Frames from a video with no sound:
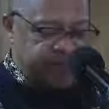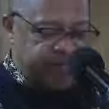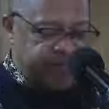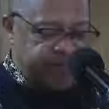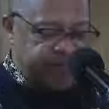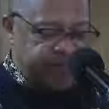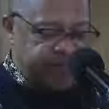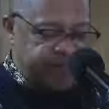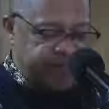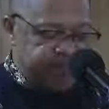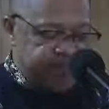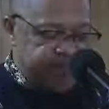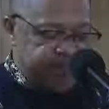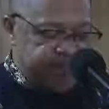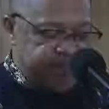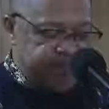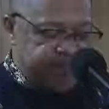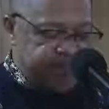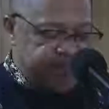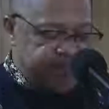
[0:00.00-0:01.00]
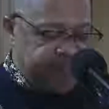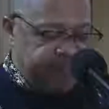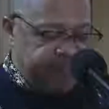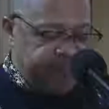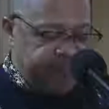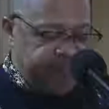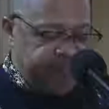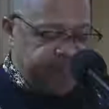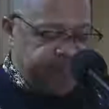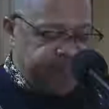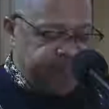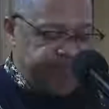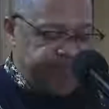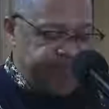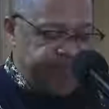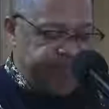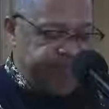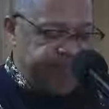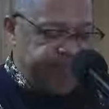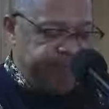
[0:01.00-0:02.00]
Christ. I pray.
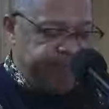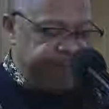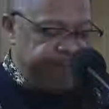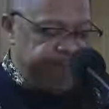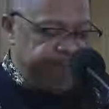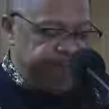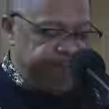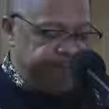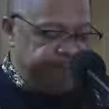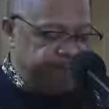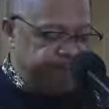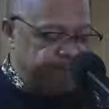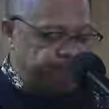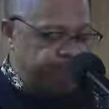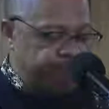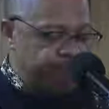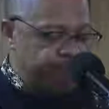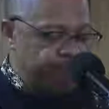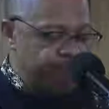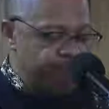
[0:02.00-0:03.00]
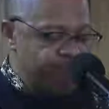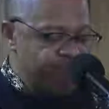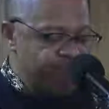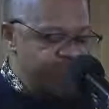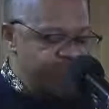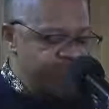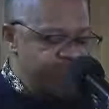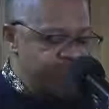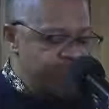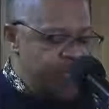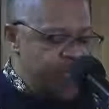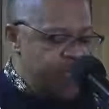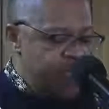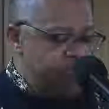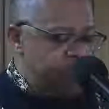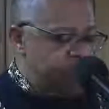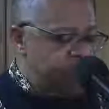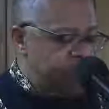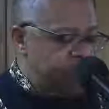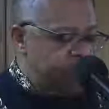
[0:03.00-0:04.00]
Amen. Amen.
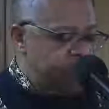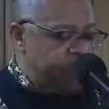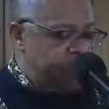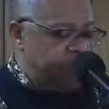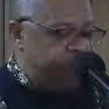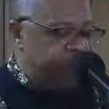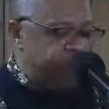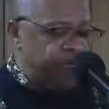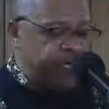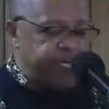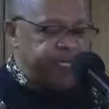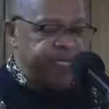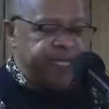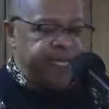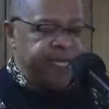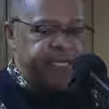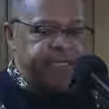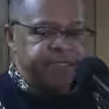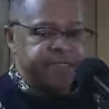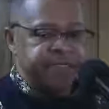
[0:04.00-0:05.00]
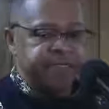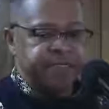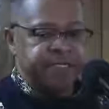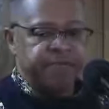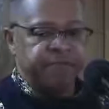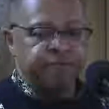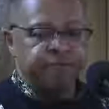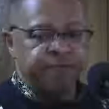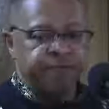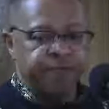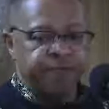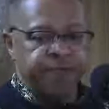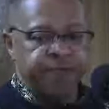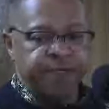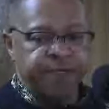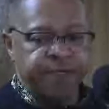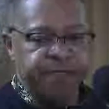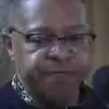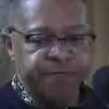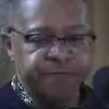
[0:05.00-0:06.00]
But money answers
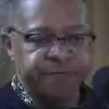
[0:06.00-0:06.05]
everything.